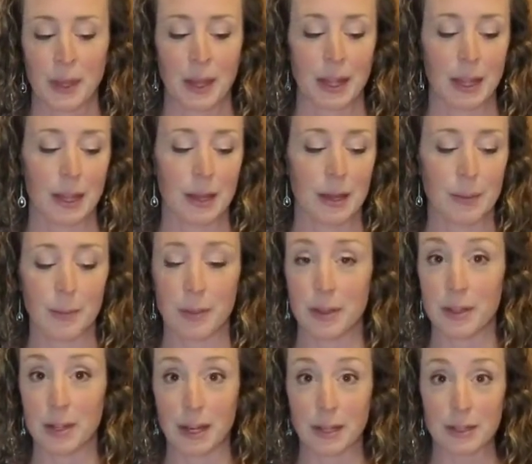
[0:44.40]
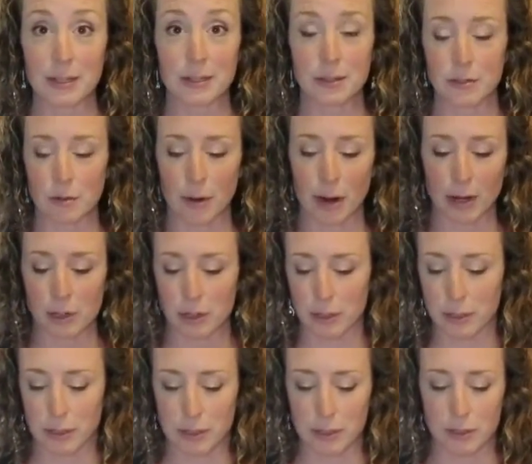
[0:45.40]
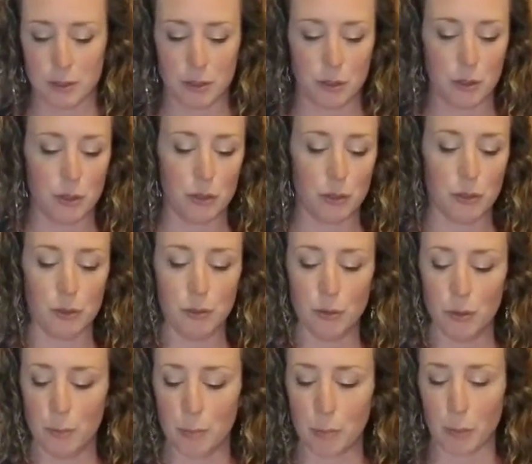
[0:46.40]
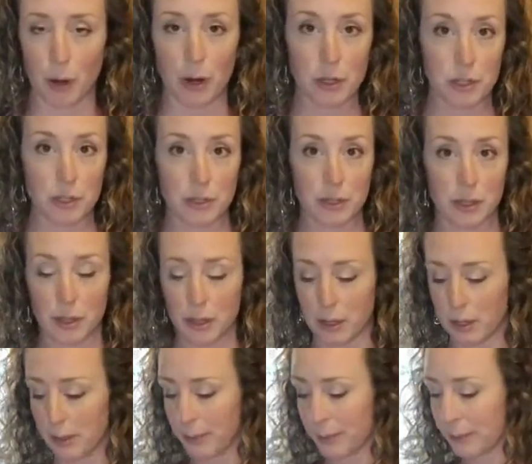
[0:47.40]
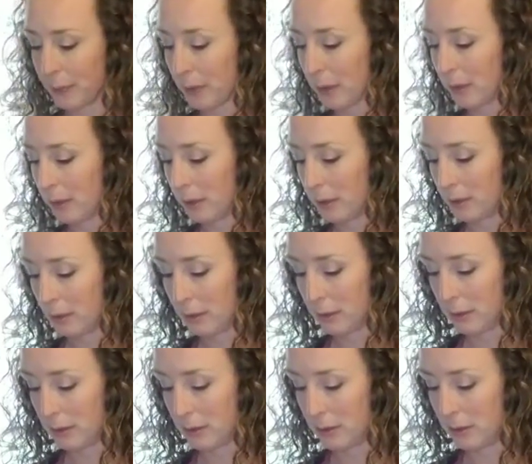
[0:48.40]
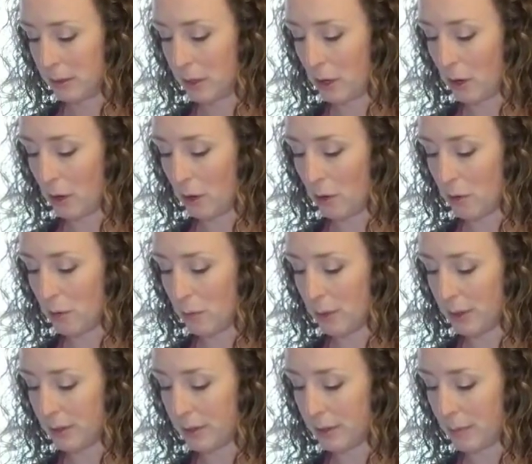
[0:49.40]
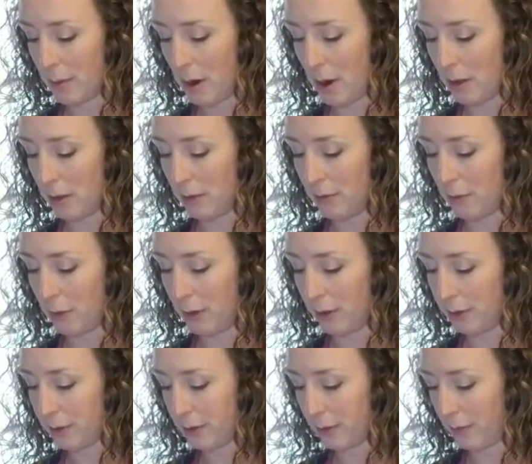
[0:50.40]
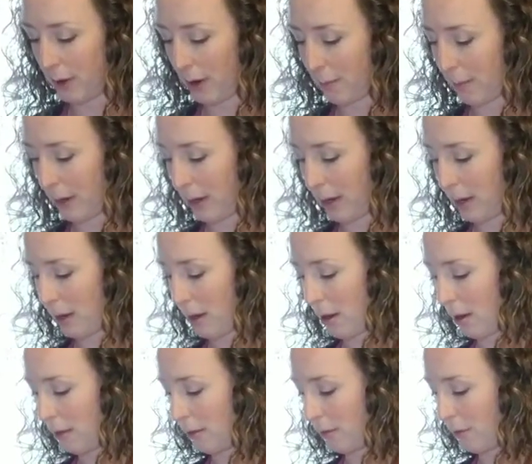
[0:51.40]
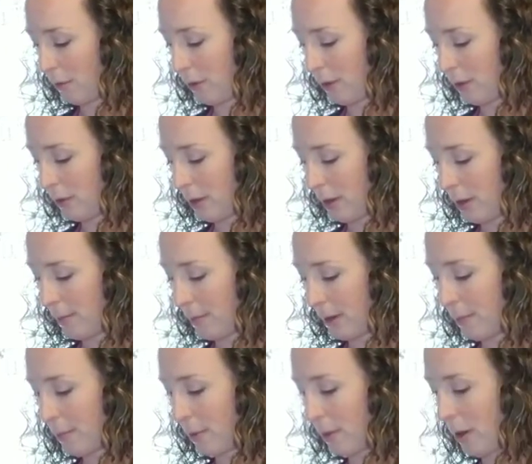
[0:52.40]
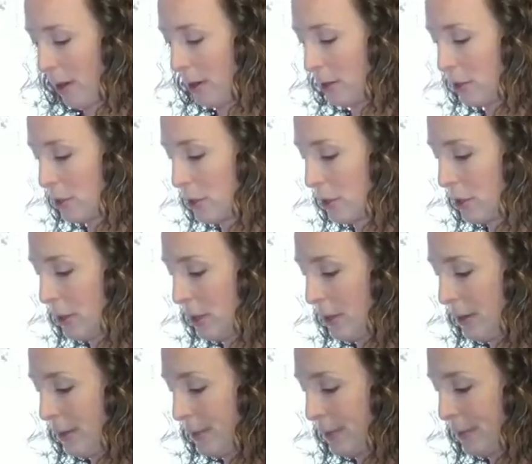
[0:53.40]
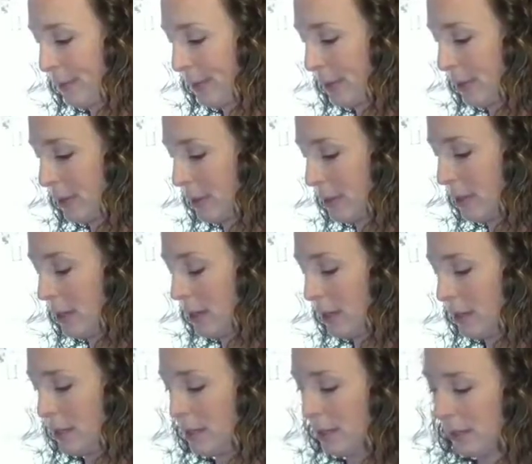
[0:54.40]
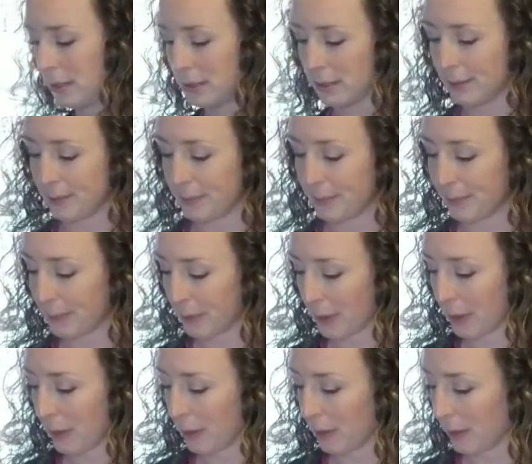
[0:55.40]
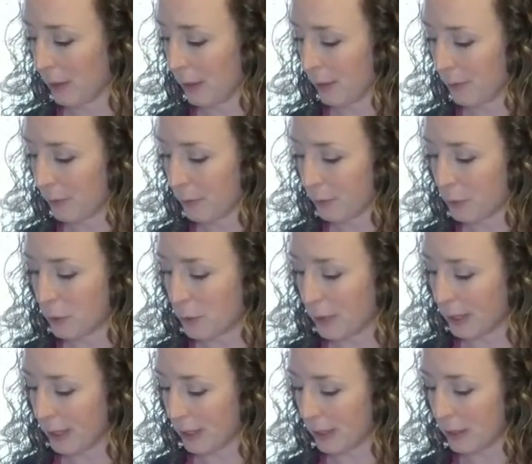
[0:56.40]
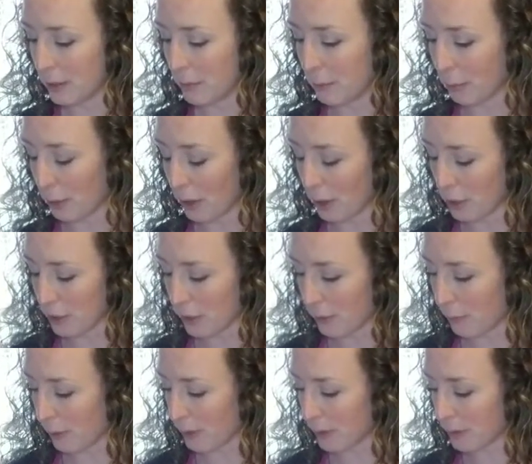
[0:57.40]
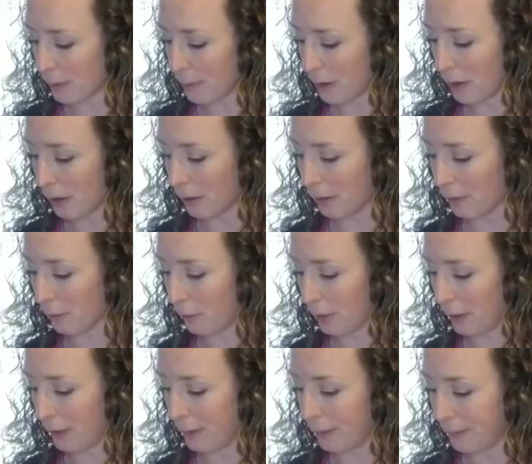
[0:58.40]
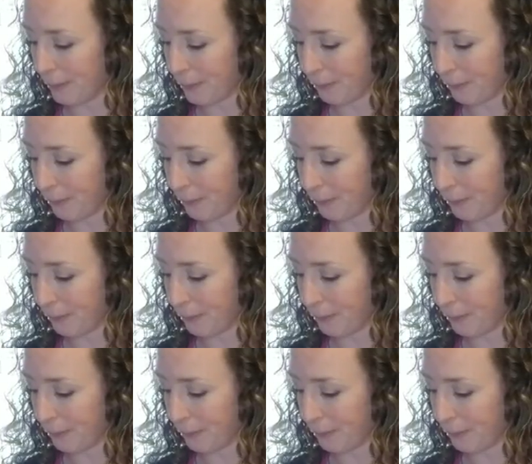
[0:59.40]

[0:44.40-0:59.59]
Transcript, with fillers: Um, the next direction is to brush the dough with some olive oil. So I've got my olive oil and my brush. I'm going to take these real quick and brush them with some olive oil.